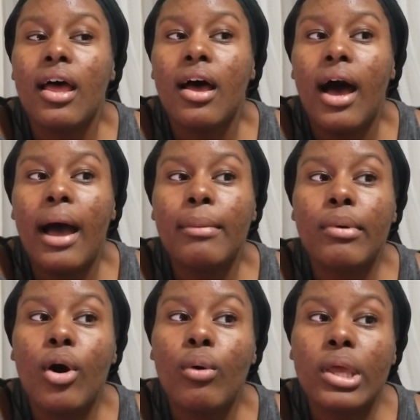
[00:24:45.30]
I'm
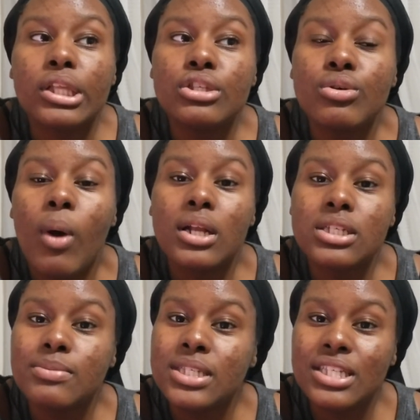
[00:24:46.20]
going to watch
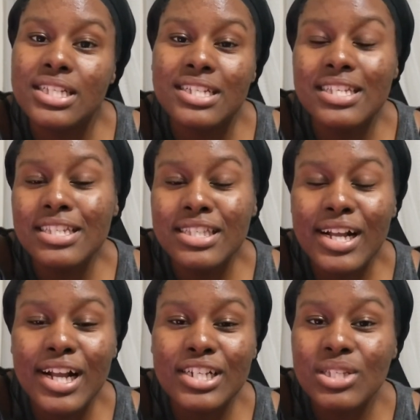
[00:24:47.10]
some Sister Sister
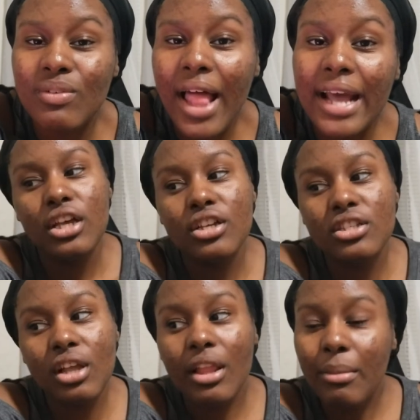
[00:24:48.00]
and just relax.
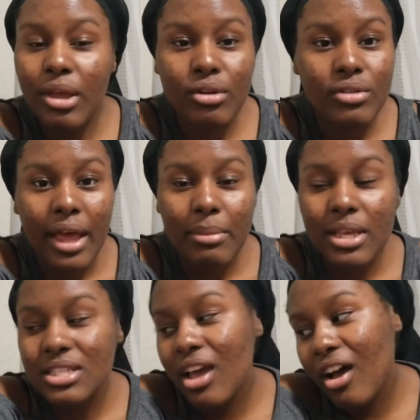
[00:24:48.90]
So let me go do that
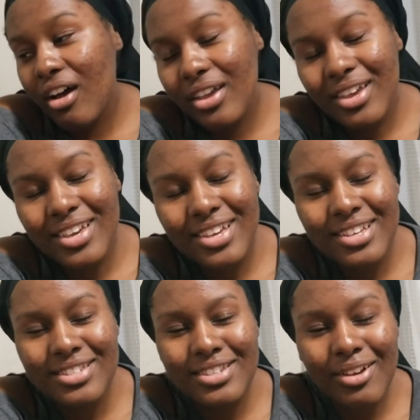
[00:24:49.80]
because y'all, it
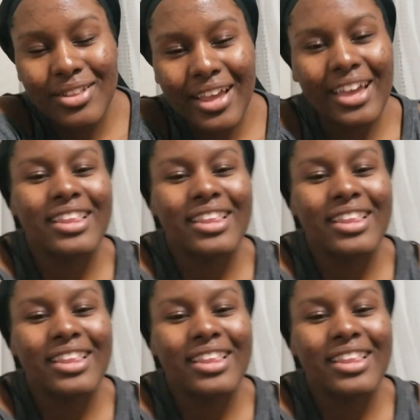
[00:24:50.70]
is so late.